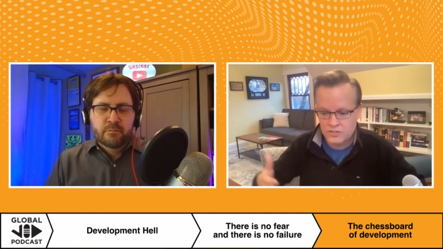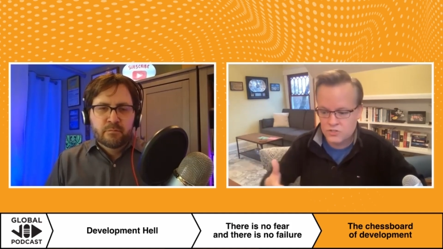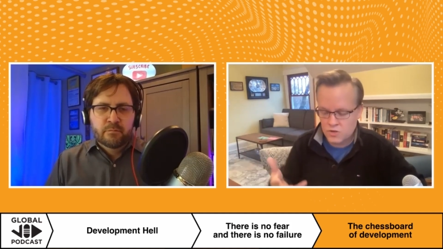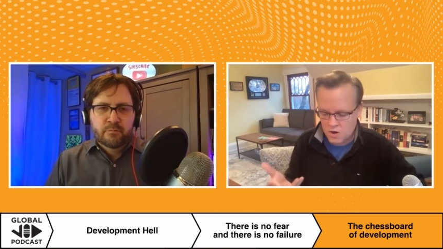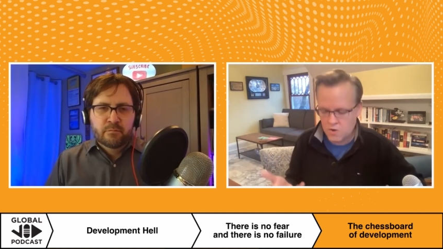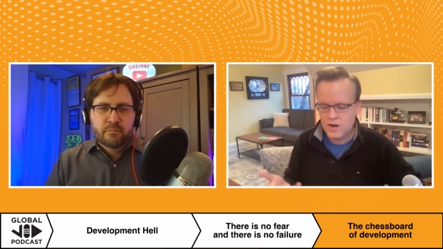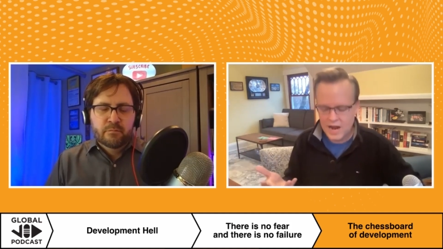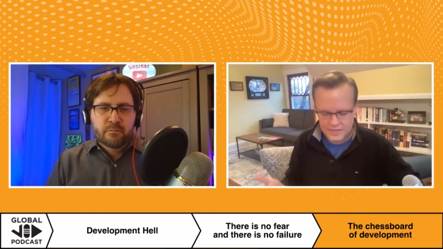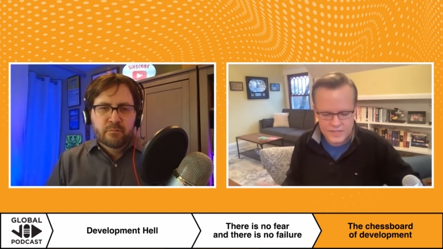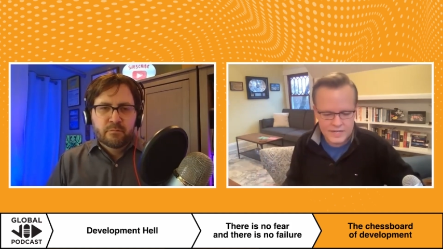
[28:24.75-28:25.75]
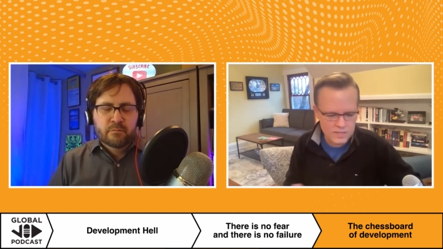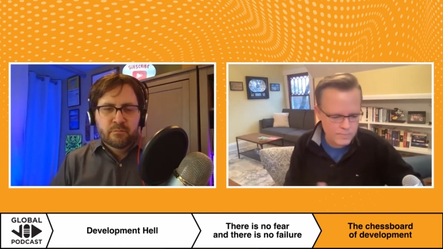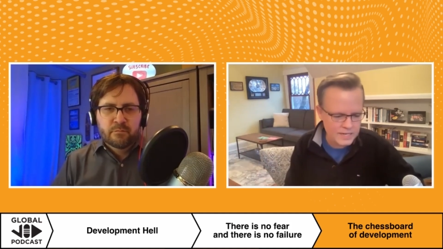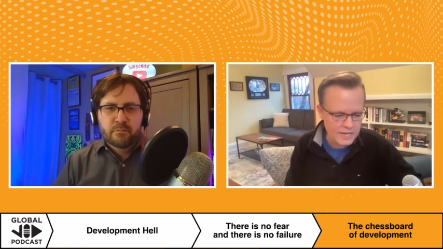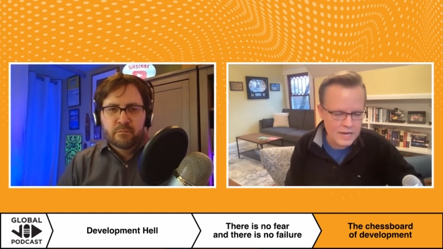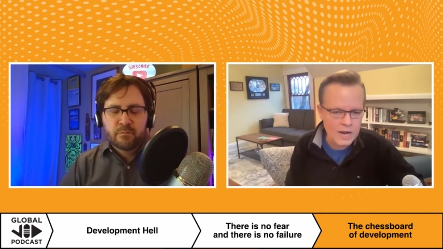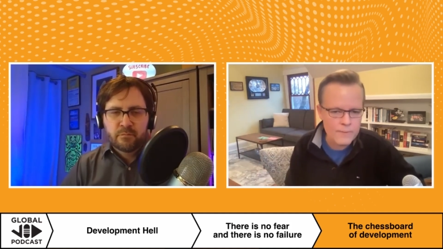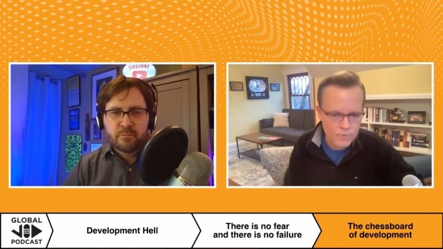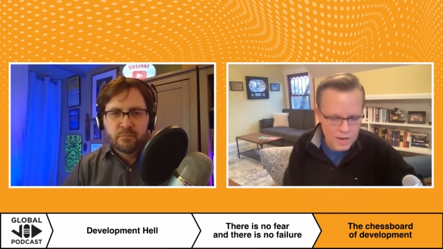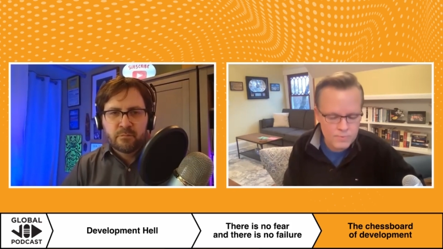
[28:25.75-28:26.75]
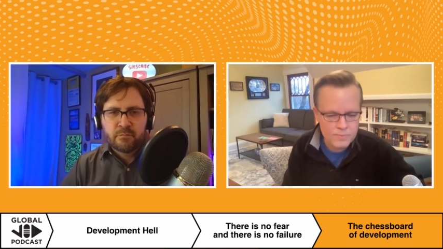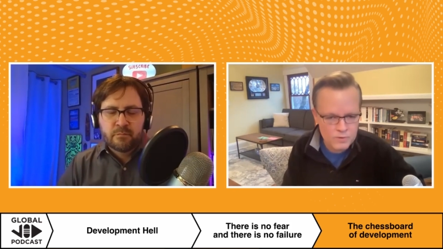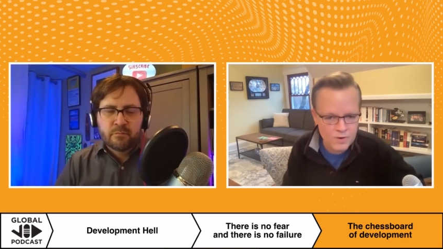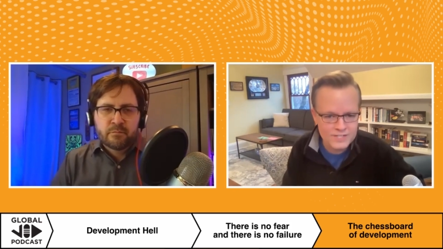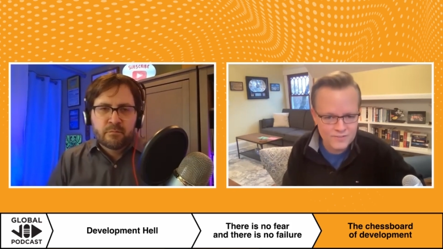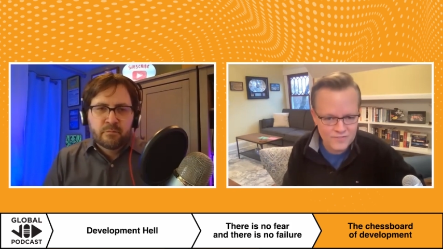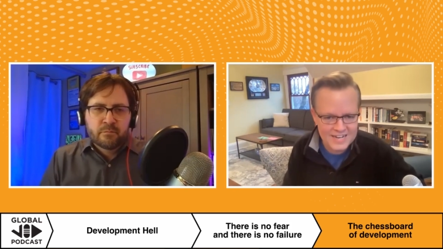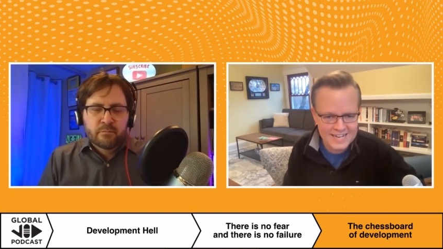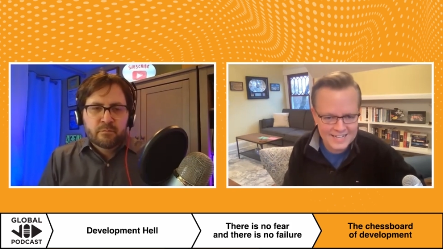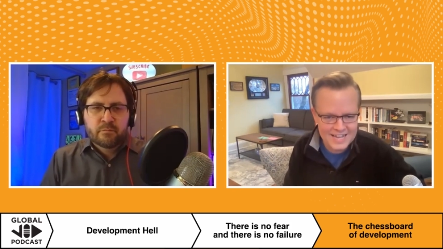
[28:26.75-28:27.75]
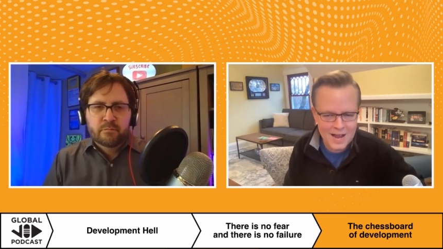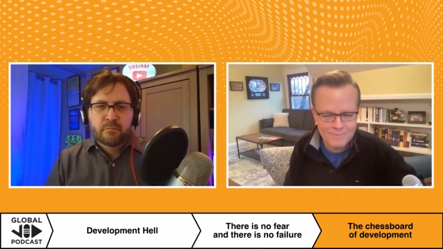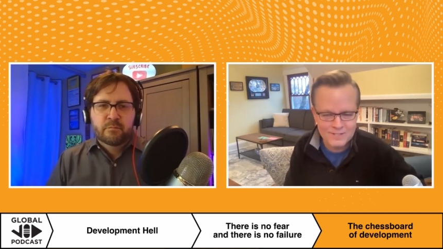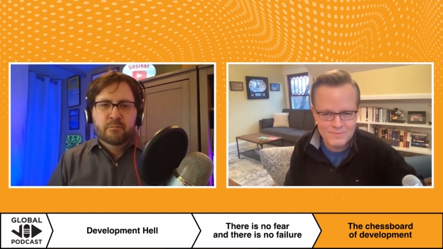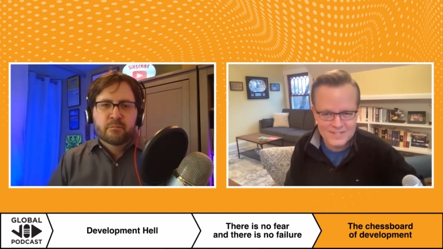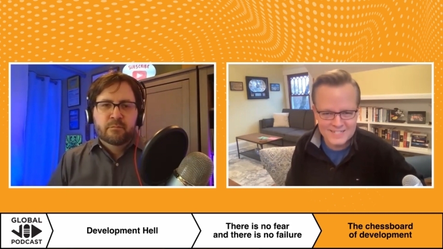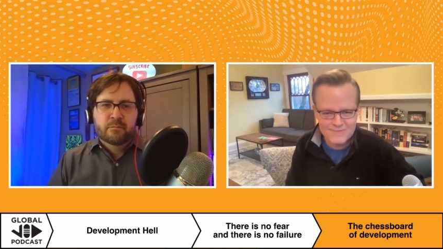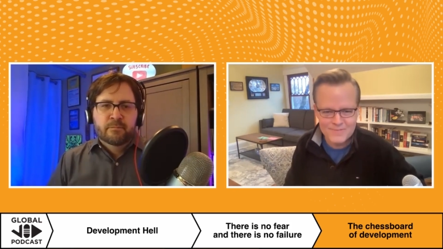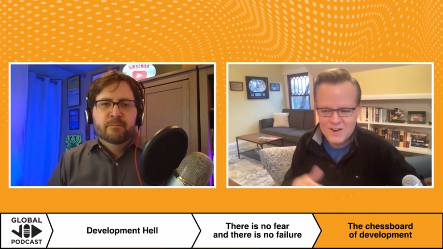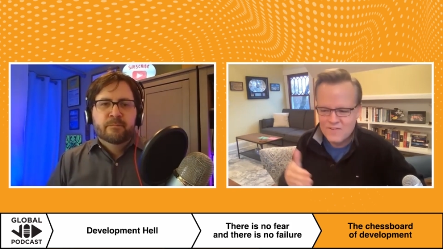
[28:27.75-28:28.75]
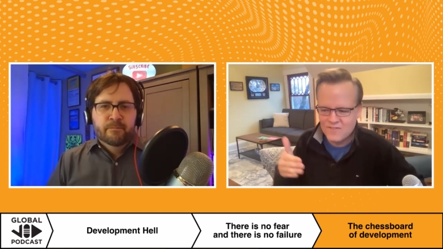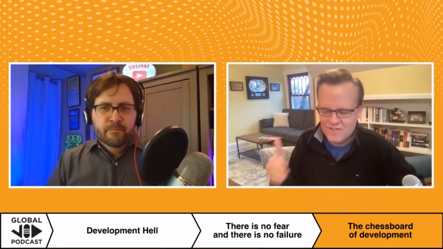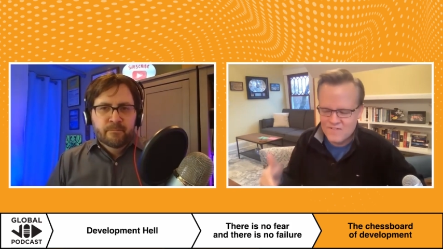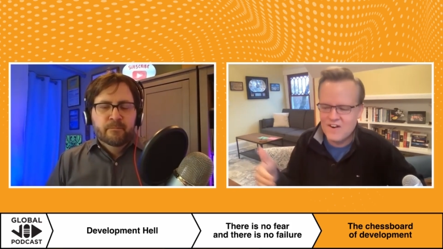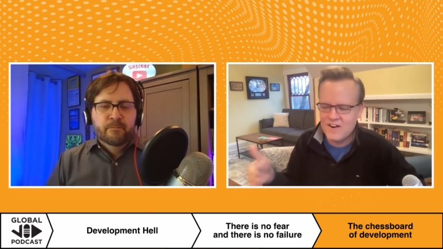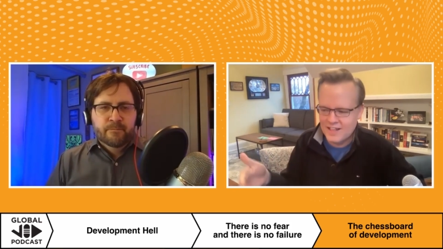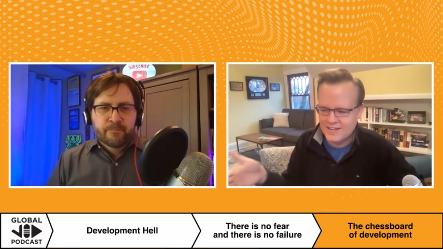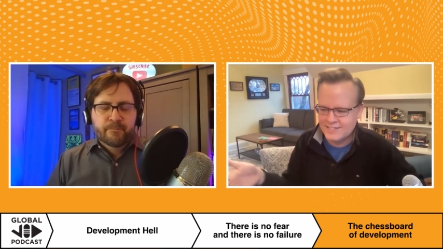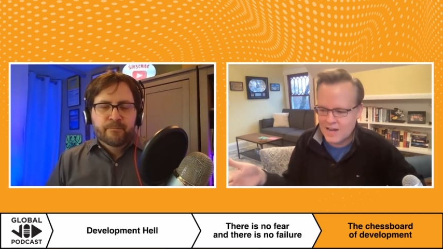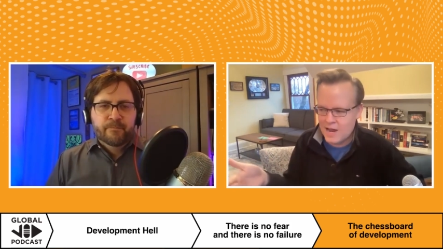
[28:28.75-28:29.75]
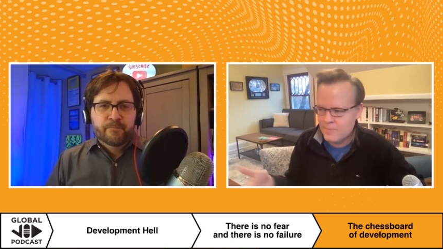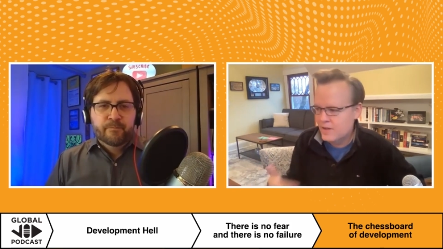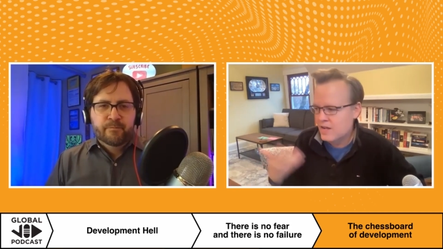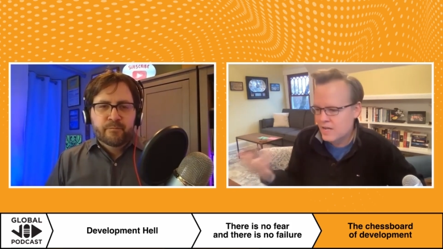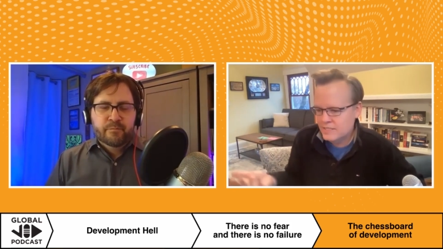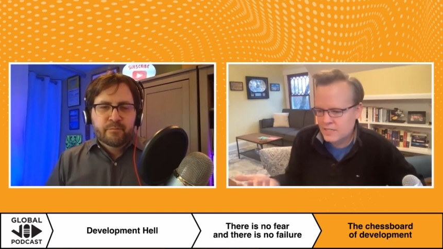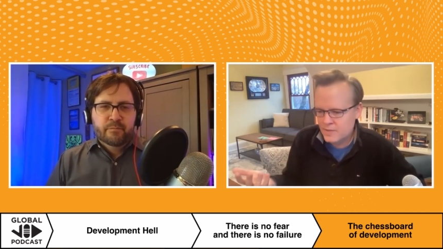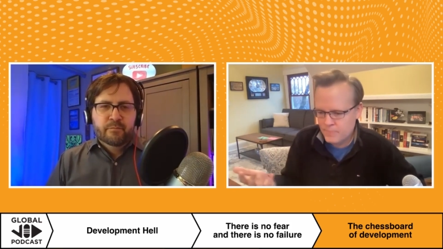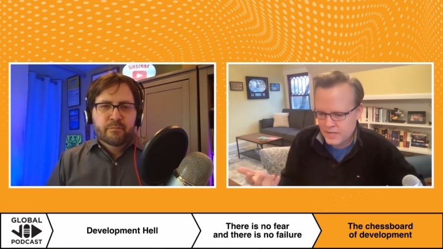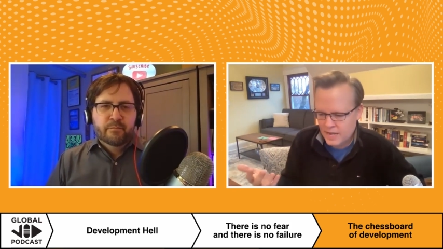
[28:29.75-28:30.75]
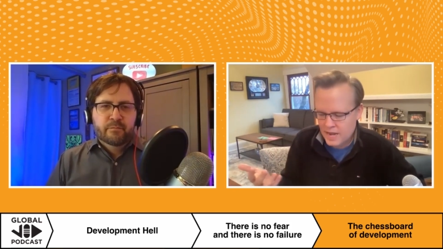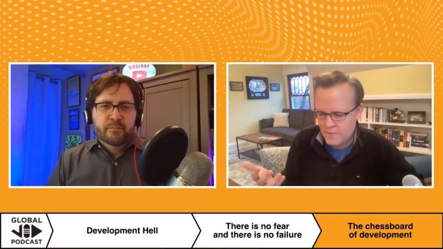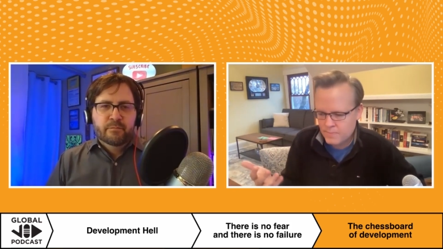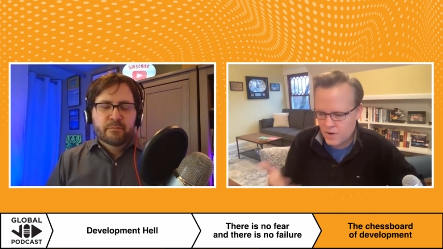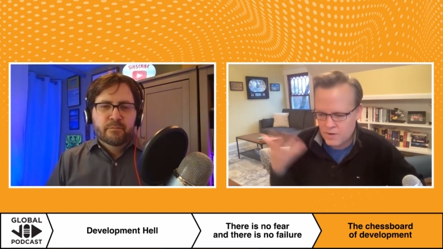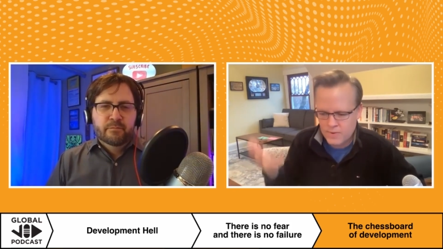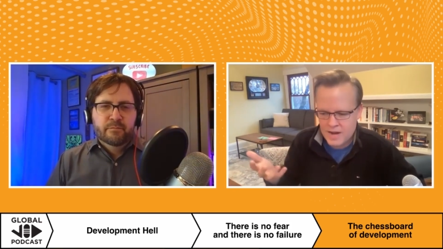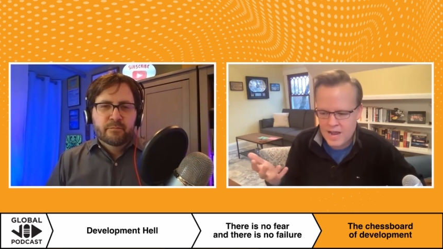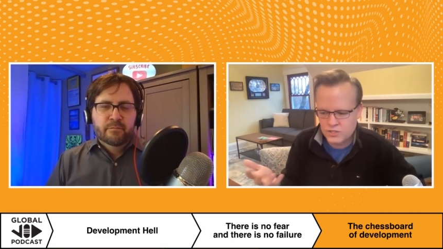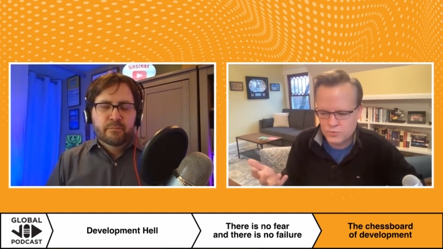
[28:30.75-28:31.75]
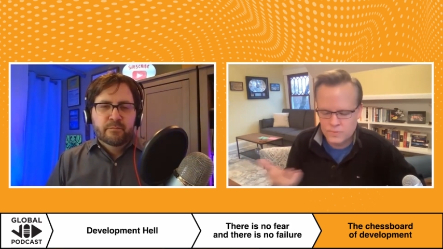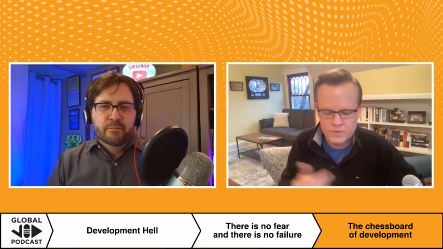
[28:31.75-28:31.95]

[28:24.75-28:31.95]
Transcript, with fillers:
Speaker 1: And so I think at the beginning, I probably was faking the optimism for a very long time, until it became part of my actual